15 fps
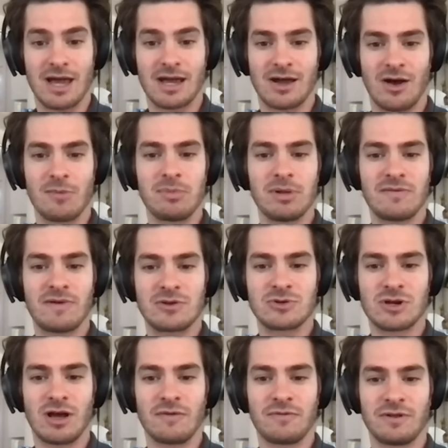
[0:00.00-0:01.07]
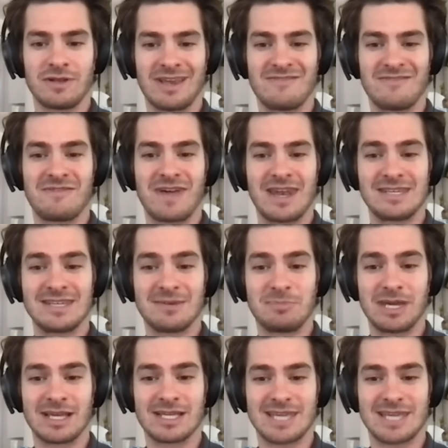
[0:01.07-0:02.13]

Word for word: I can't believe Andrew Garfield invented being